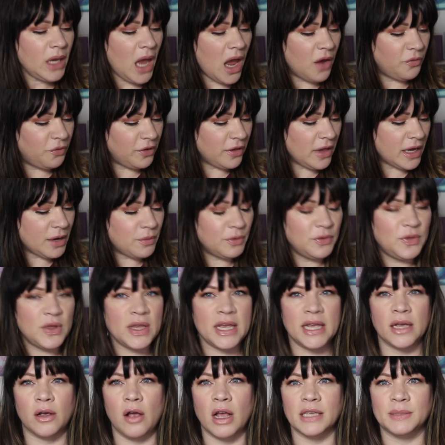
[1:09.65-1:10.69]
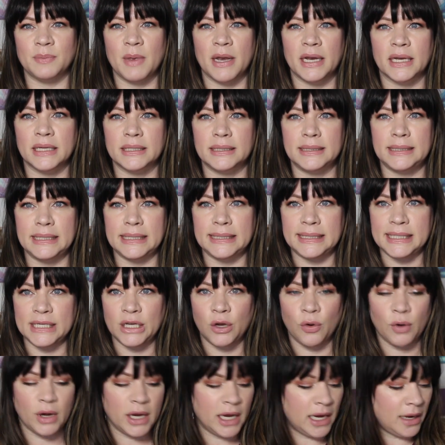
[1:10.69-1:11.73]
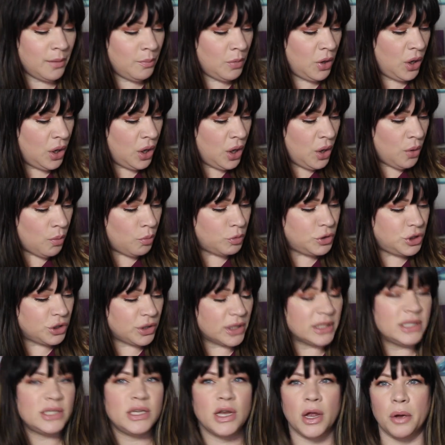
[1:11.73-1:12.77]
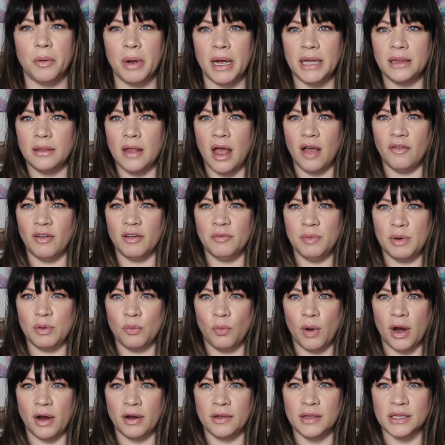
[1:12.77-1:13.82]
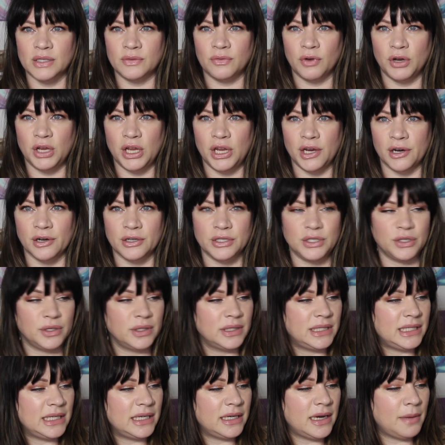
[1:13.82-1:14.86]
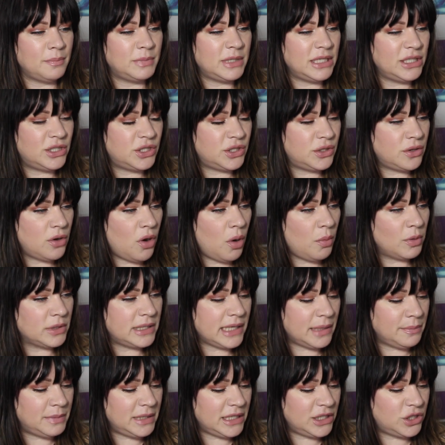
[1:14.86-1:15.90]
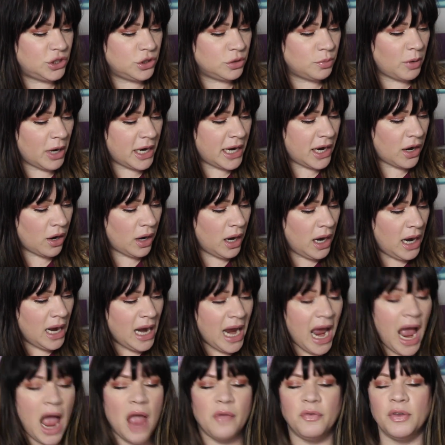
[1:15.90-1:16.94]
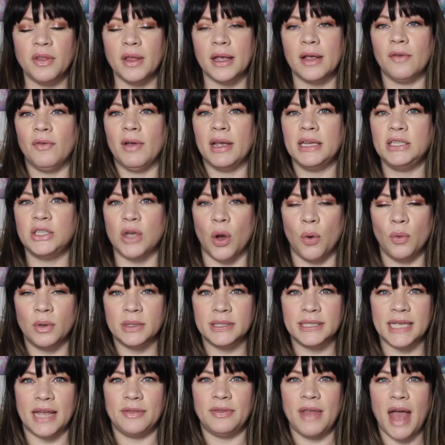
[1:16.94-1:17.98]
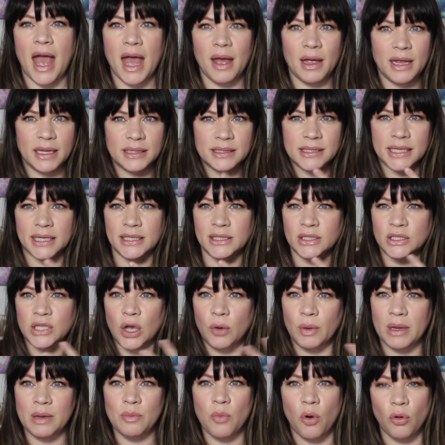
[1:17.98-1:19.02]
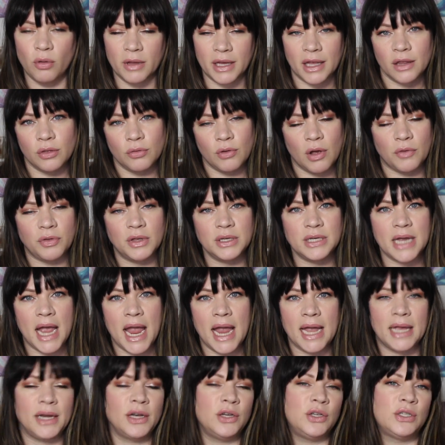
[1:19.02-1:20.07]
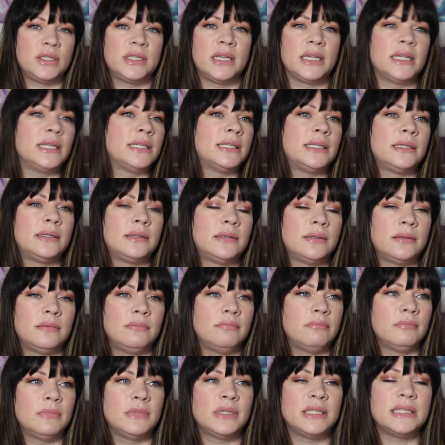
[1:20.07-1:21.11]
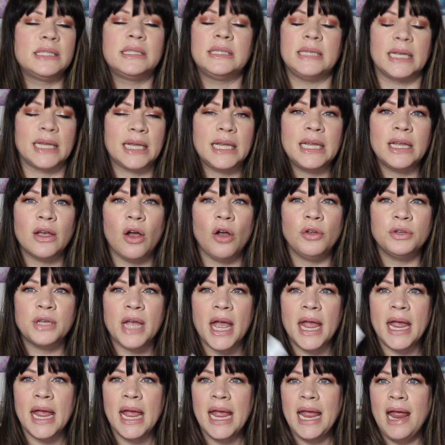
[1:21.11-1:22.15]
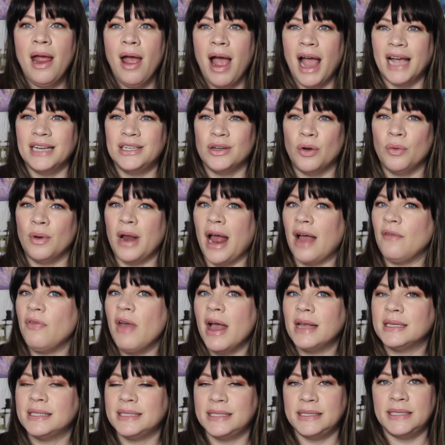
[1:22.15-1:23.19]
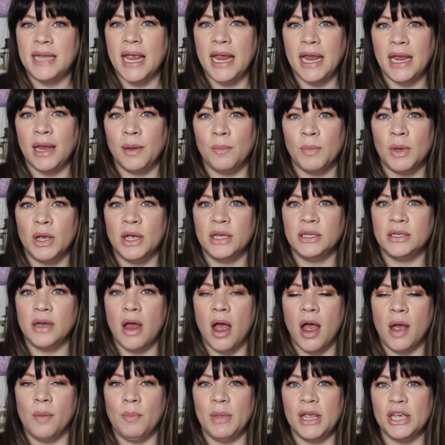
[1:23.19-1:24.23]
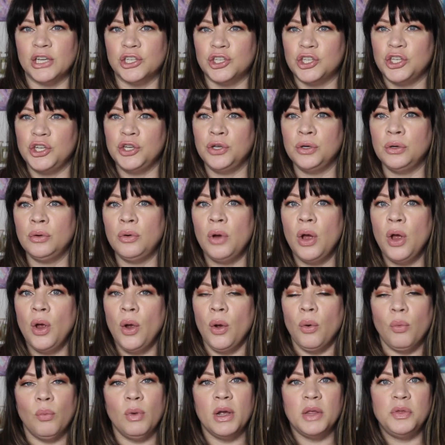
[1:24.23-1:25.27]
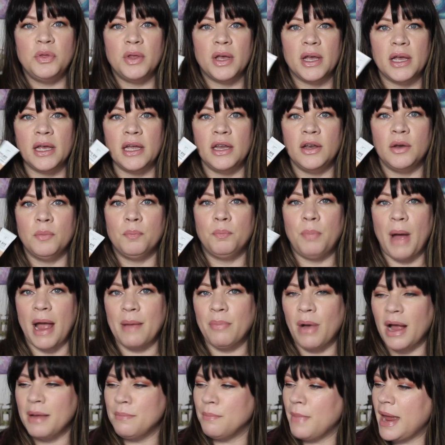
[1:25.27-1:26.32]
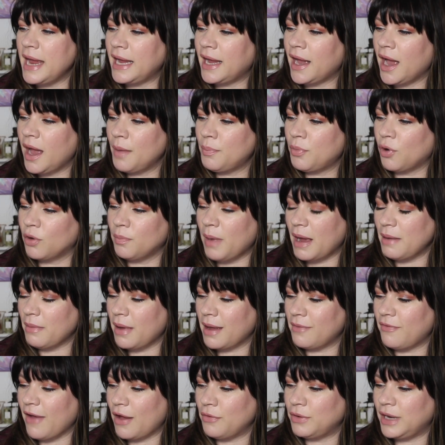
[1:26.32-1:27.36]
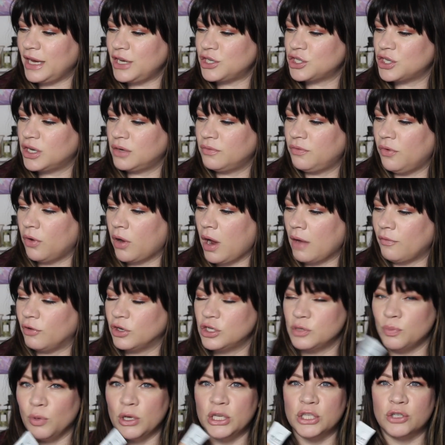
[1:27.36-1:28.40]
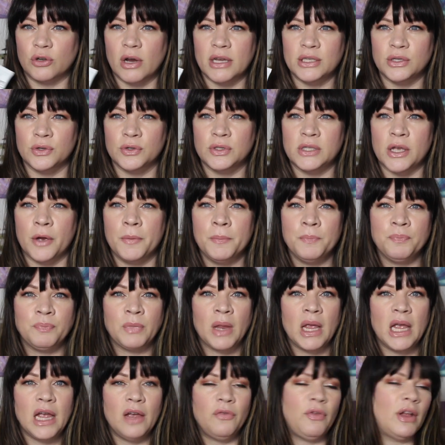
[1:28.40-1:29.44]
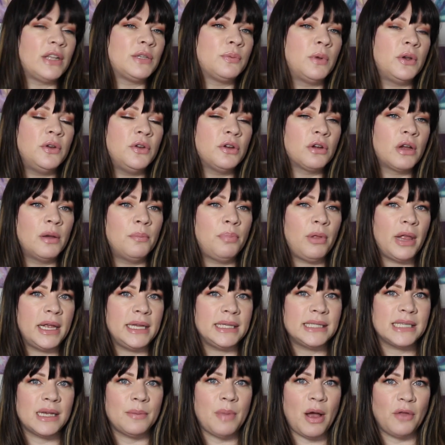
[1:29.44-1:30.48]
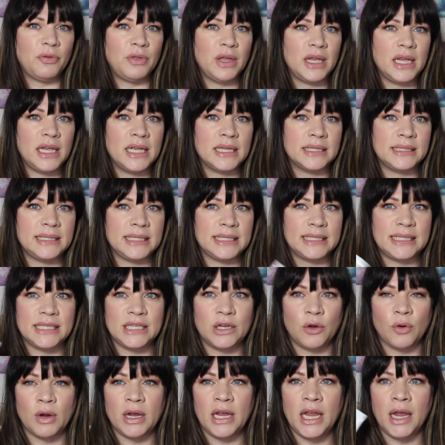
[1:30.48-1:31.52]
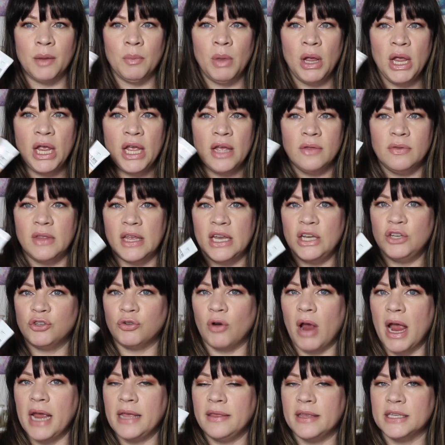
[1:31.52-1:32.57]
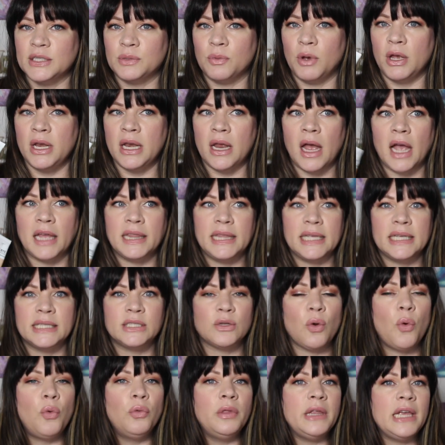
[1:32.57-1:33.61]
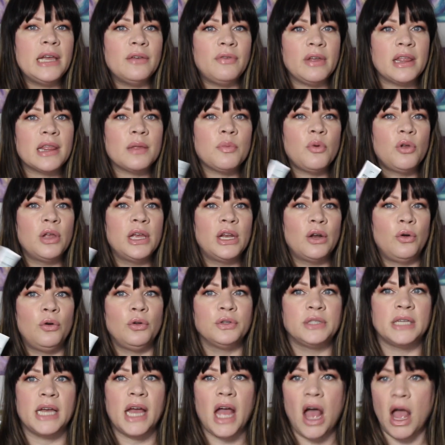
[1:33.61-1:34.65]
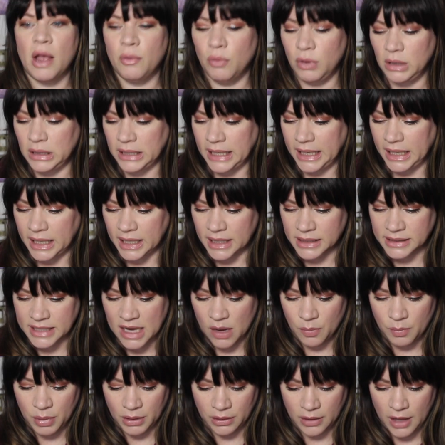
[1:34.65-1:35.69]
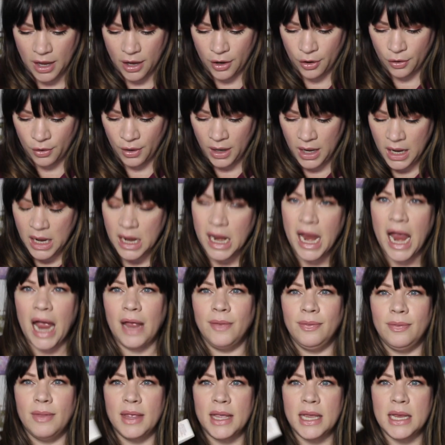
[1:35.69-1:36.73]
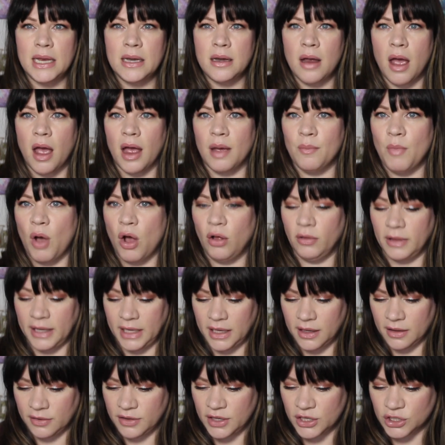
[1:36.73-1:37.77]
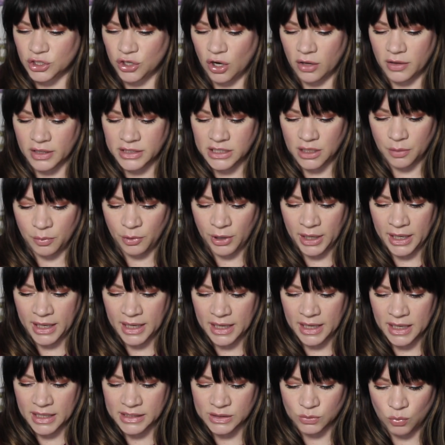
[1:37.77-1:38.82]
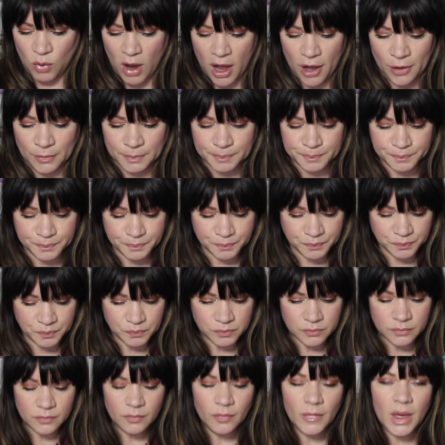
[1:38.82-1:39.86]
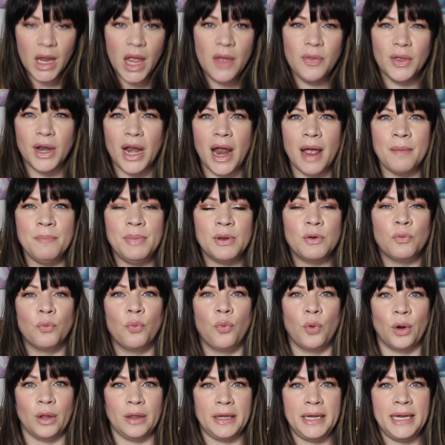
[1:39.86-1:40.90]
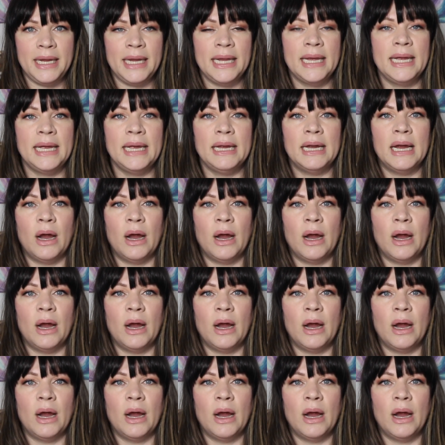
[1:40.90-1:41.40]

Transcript: I feel like with the IT Cosmetics CC Cream, which you guys know I love, I've been wearing this for years. You can see an empty, almost empty tube right here. I feel like if I don't set that, it's like so emollient throughout the day and it just like sticky all day. I don't have that same issue with the Bye Bye Makeup or Bye Bye Foundation Full Coverage Moisturizer. So if that's one of your complaints about the IT CC Cream, then try this one. I think it's only available at Ulta. I will link it down below. And then I'll link the Charlotte Tilbury as well. And then I've been really